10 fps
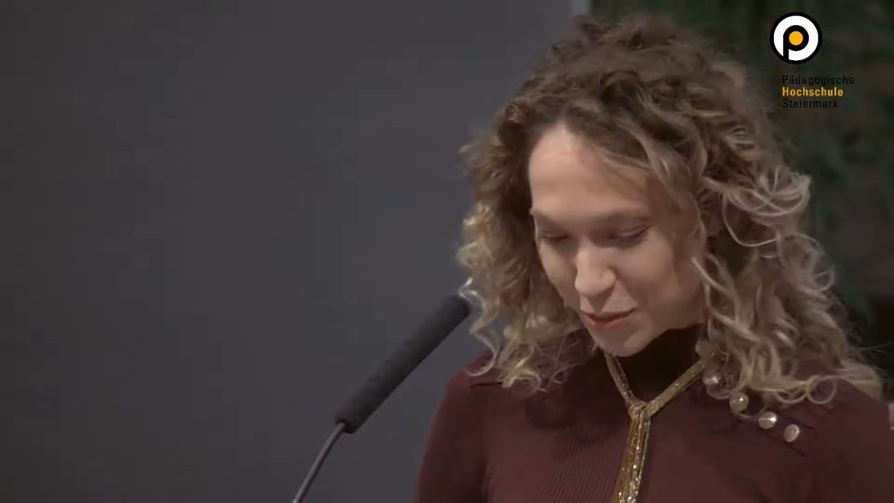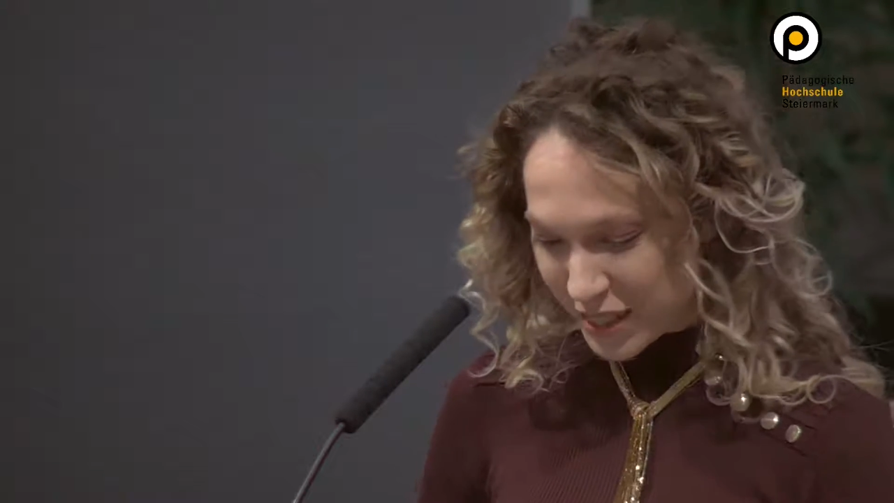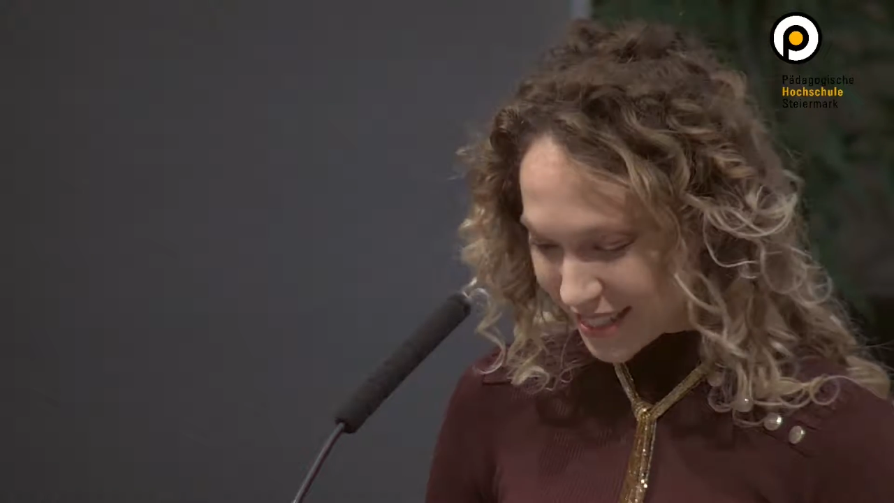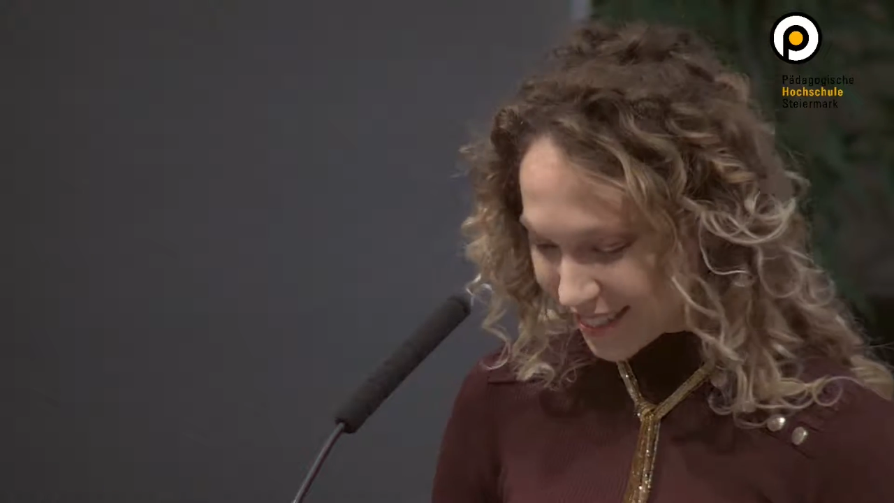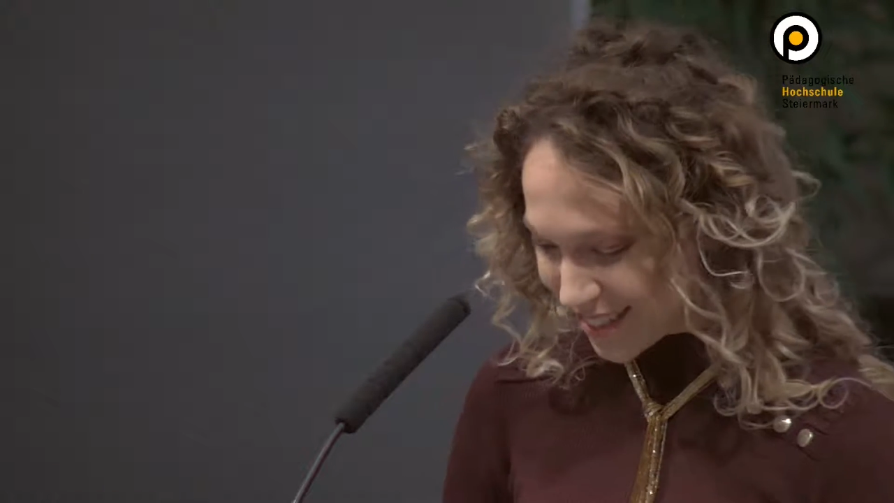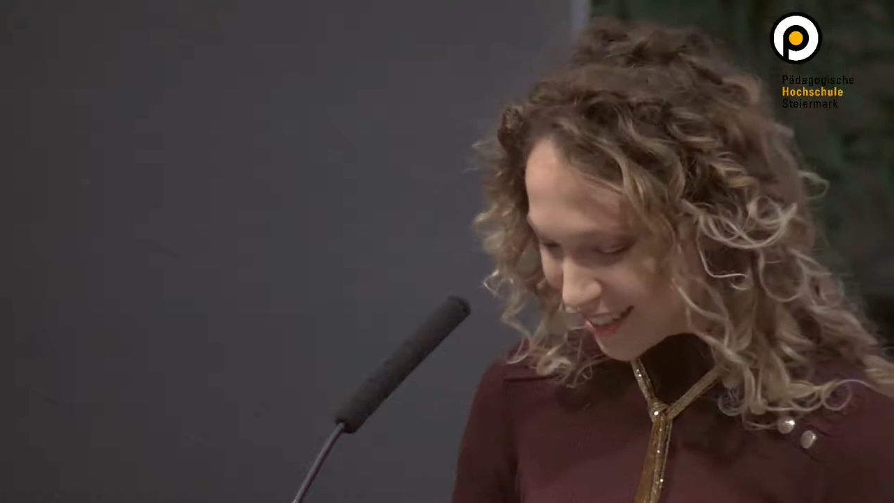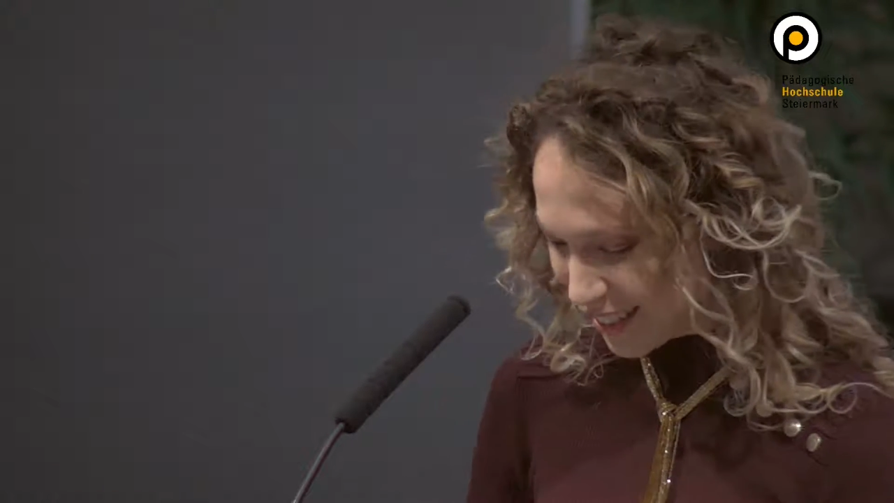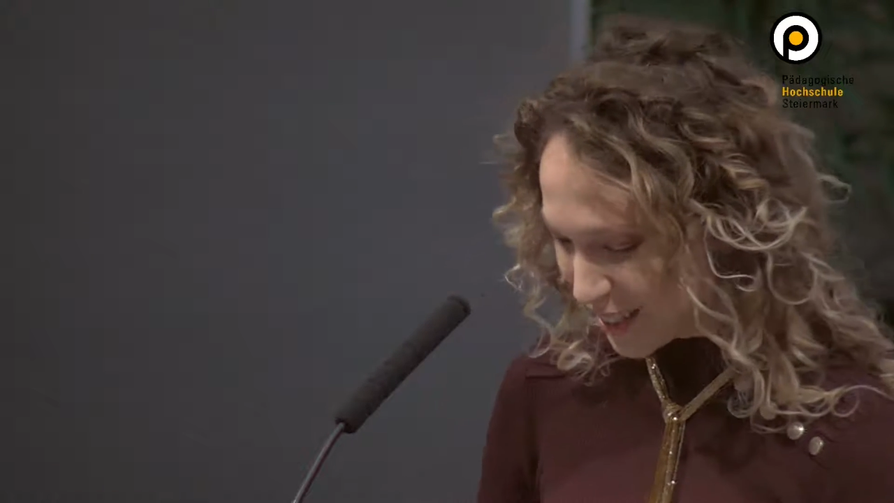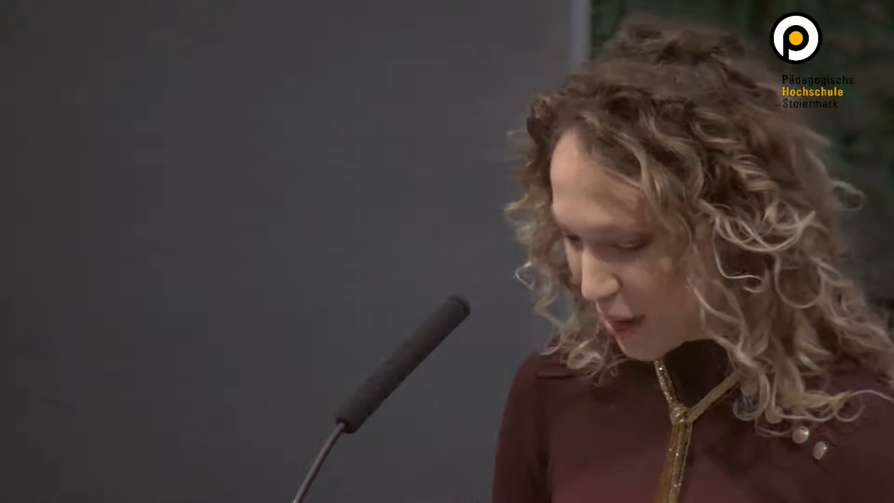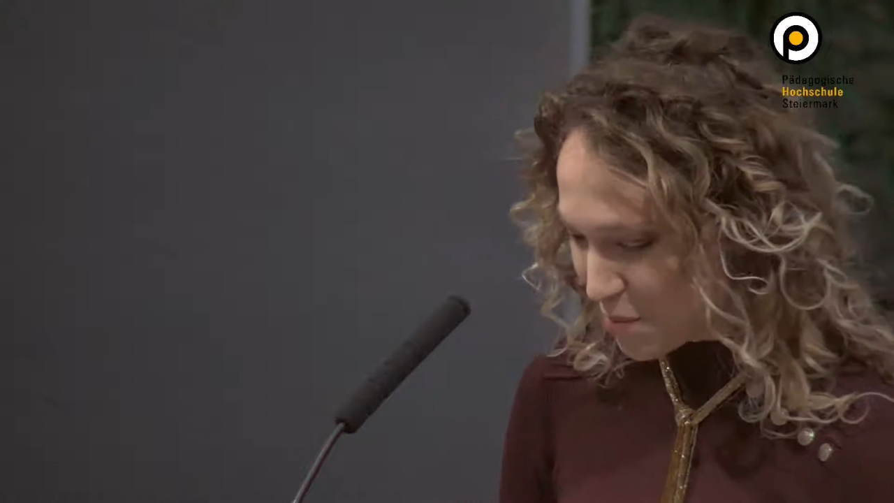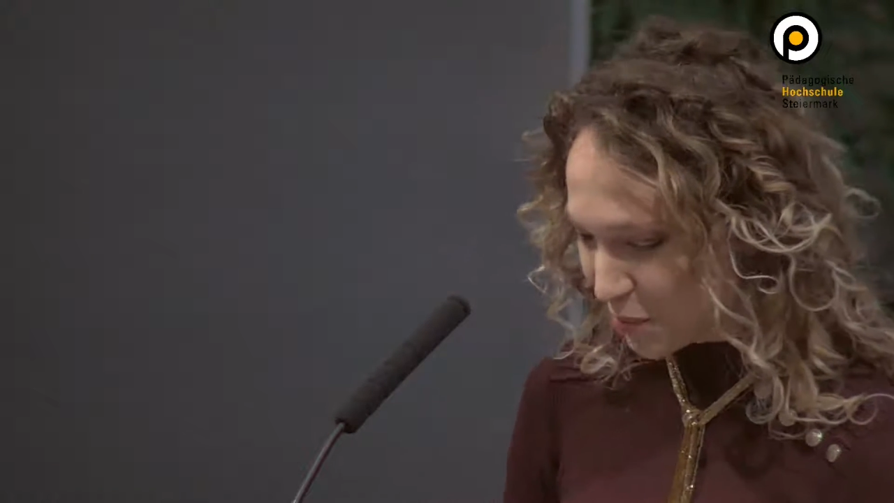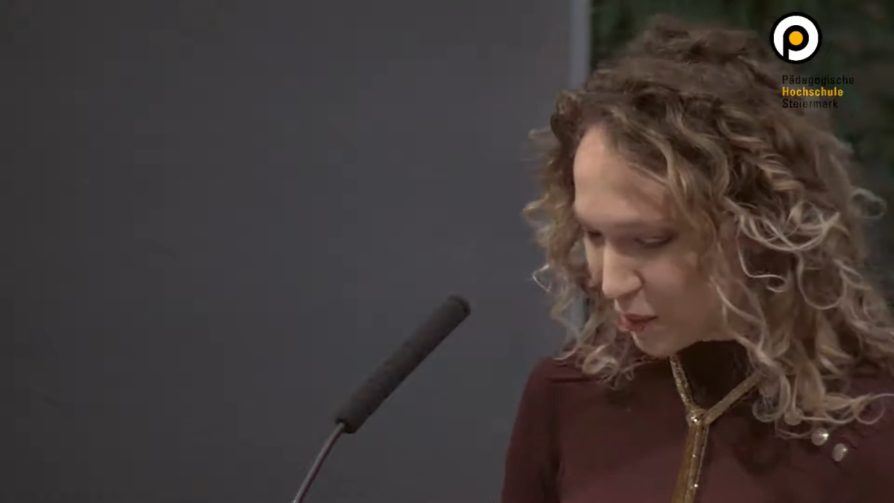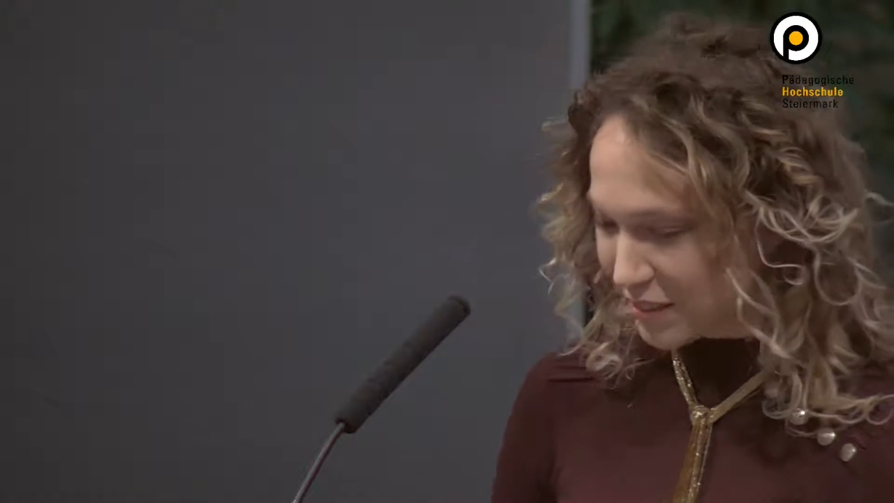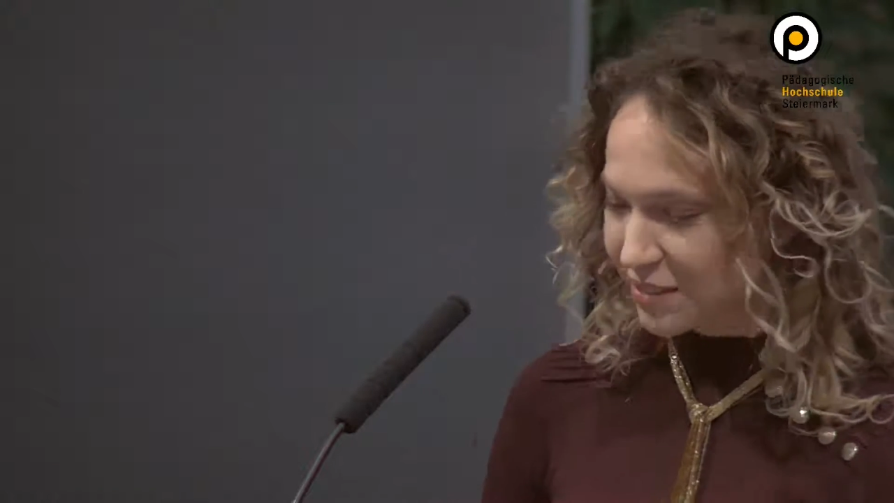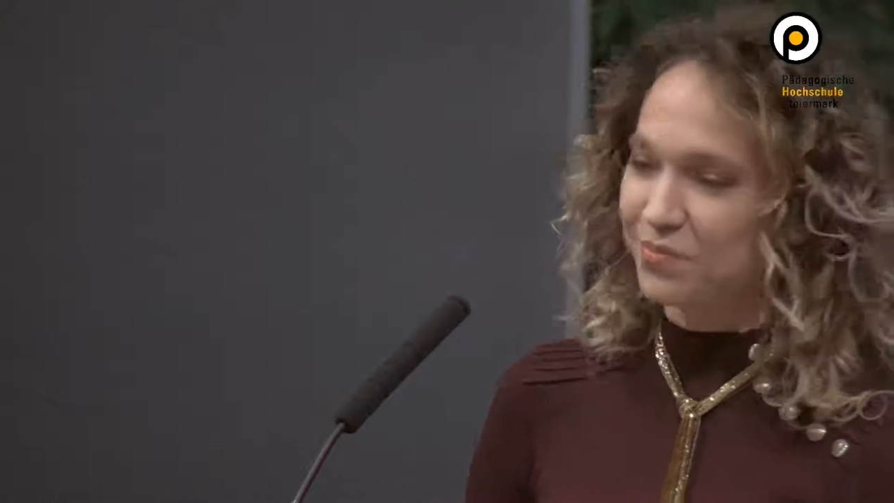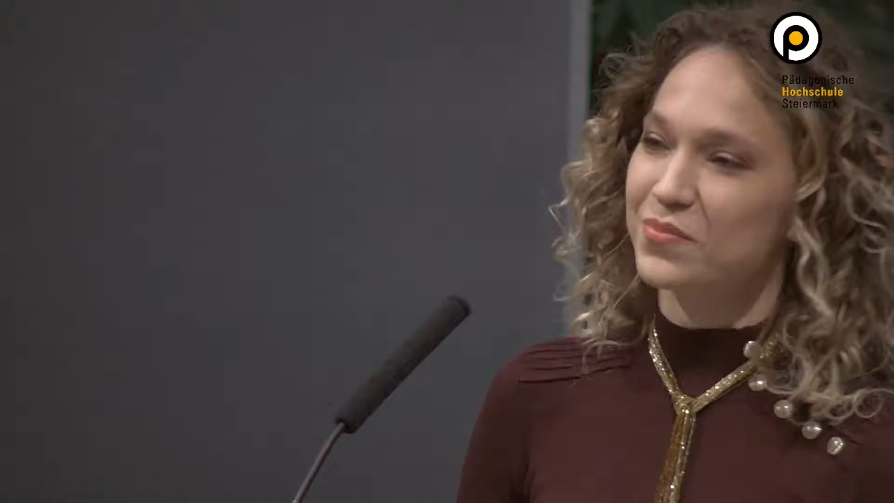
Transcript: recent example